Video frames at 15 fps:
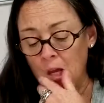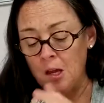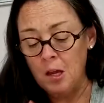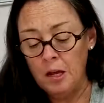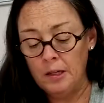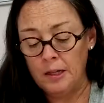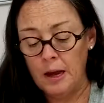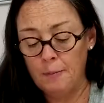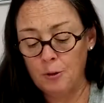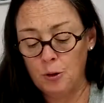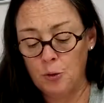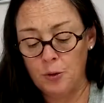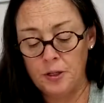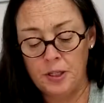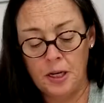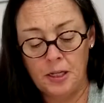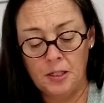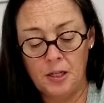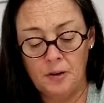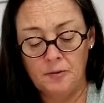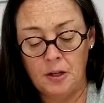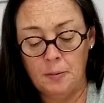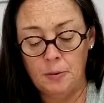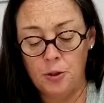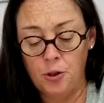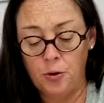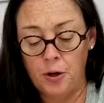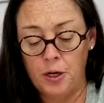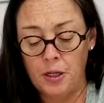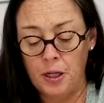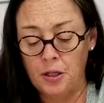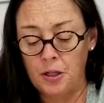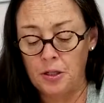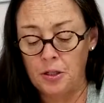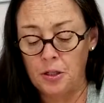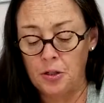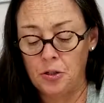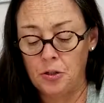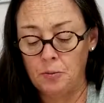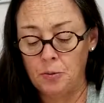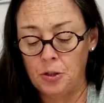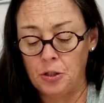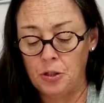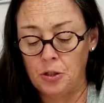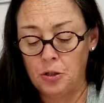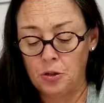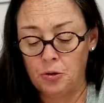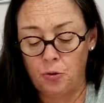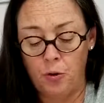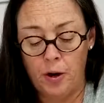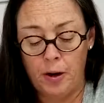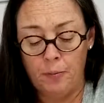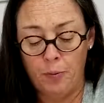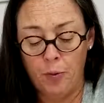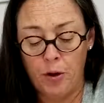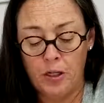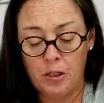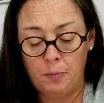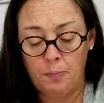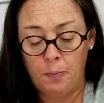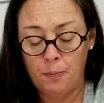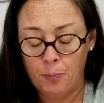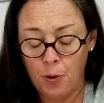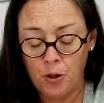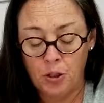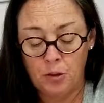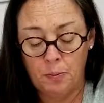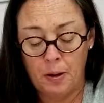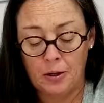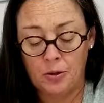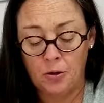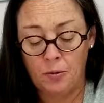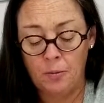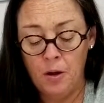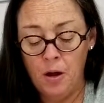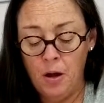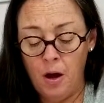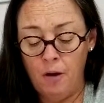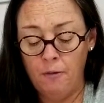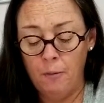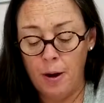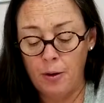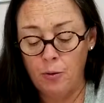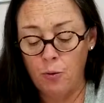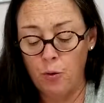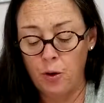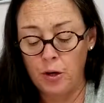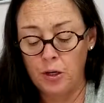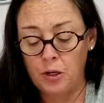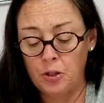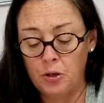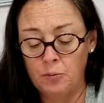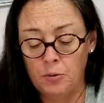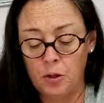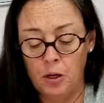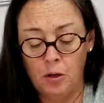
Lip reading: Laboratory tests have demonstrated that the systems destroy a broad spectrum of microorganisms,